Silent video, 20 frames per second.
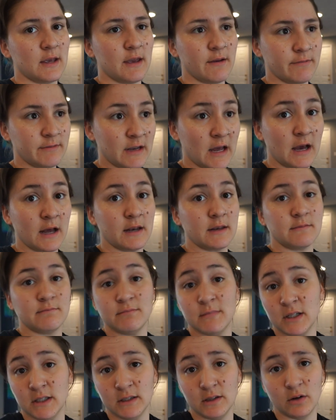if
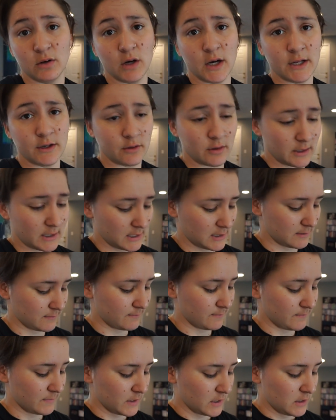not a little under
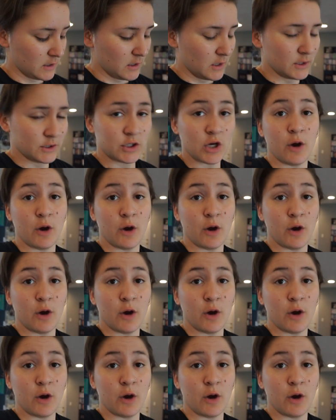that.